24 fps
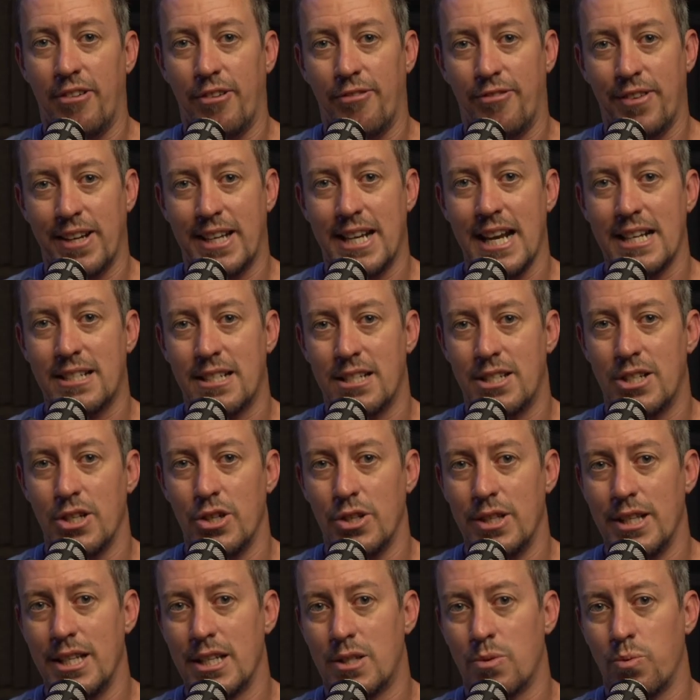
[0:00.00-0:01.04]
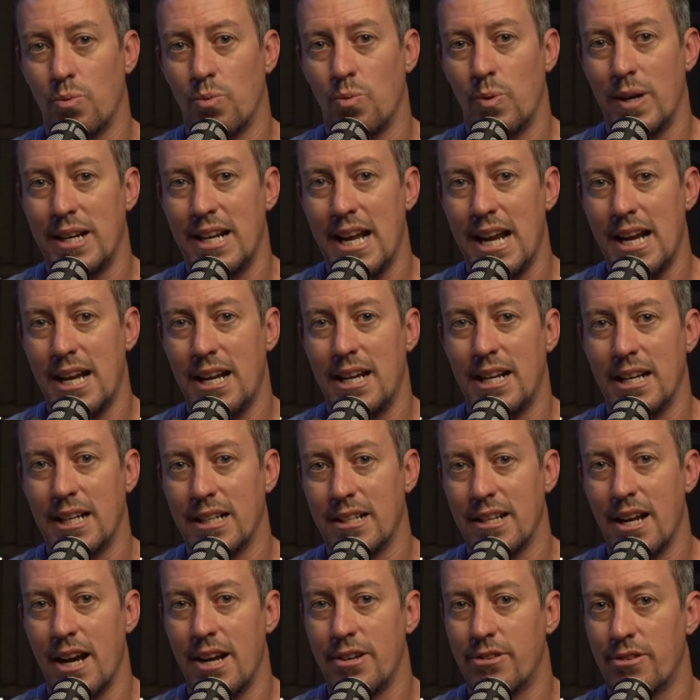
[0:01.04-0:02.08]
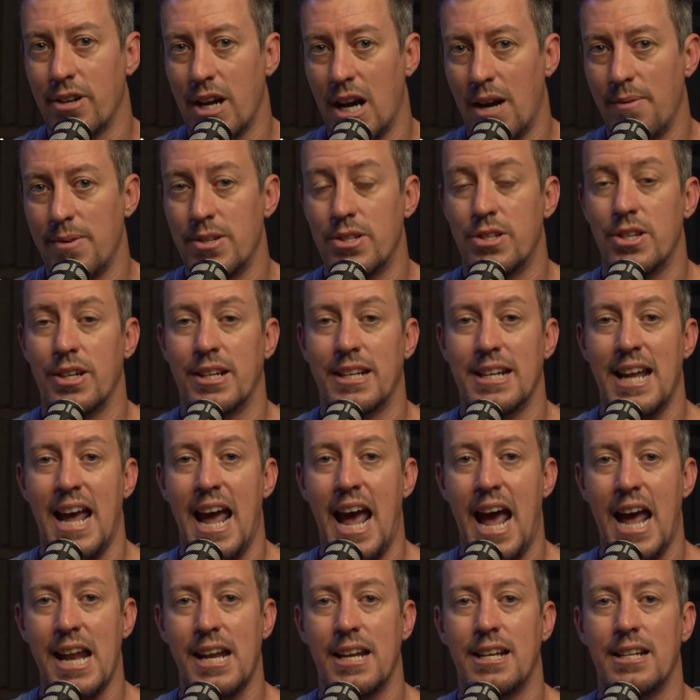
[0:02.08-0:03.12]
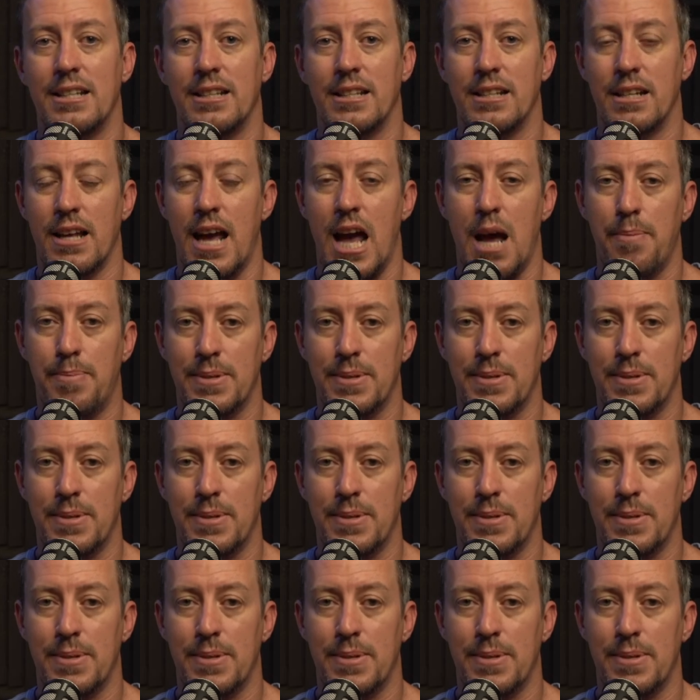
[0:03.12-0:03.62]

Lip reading: you forget to do this when editing, no dramas, you can add it in the app